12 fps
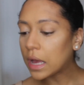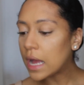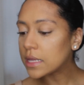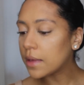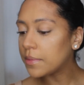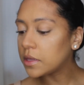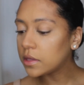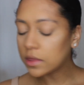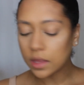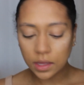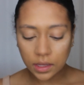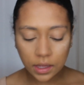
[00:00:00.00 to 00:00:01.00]
guys, I've been
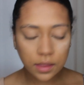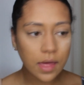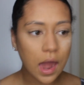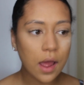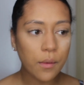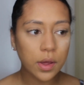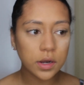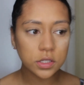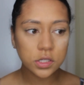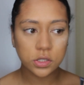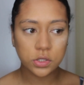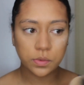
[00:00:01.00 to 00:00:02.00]
thinking that I want to
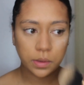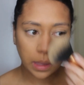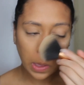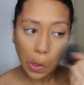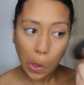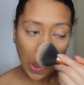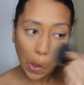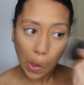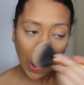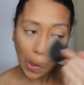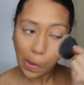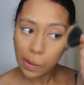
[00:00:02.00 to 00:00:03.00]
start doing
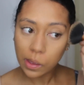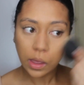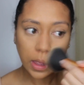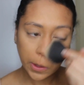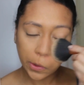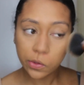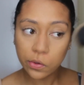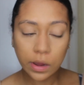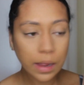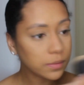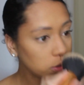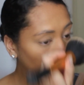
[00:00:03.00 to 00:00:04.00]

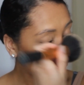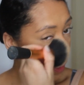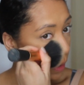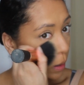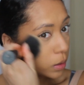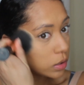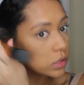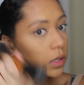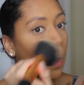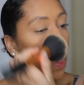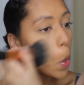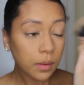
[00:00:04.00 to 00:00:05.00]
Instagram tutorials,
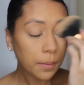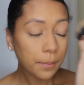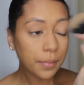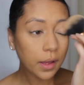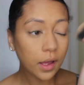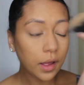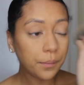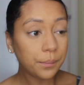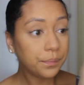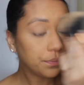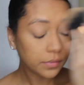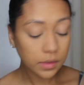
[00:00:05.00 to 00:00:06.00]
but
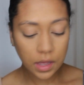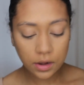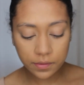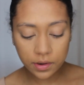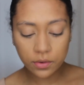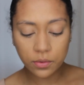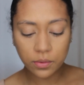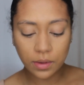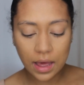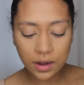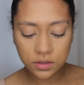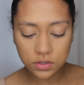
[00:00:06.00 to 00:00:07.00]
I don't really know
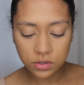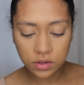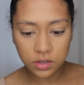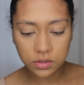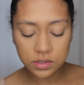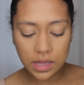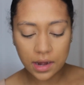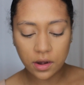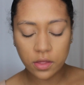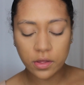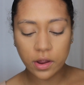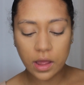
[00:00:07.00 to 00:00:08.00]
how to do those. I
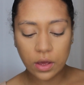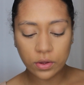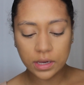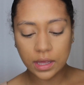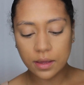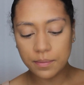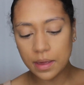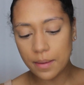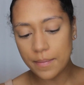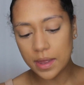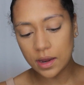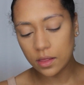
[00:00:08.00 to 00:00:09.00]
know they only could be a
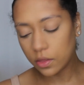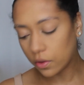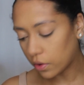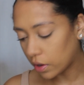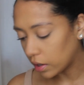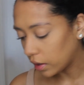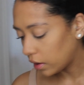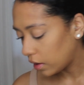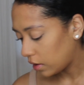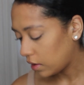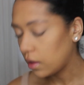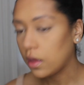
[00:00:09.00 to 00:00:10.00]
minute long,
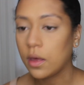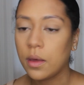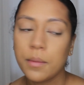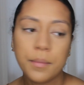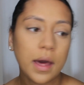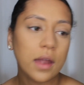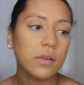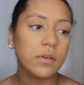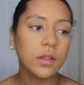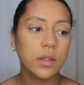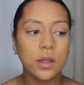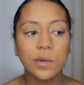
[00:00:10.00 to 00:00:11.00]
but I don't
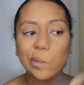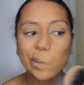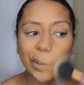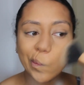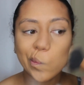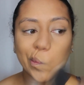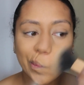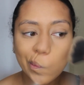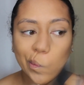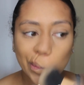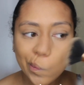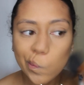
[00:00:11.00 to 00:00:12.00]
really
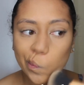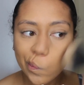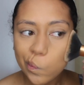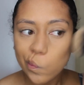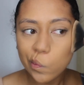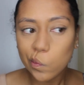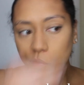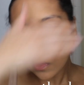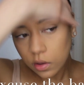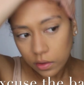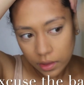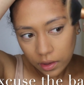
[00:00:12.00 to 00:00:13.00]

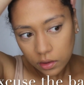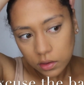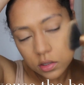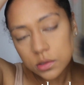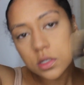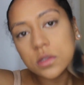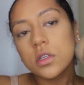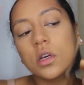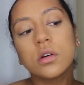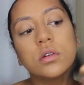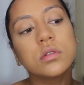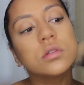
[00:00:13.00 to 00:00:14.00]
know like the
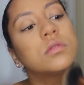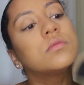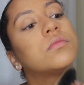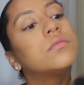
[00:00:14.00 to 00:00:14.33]
details.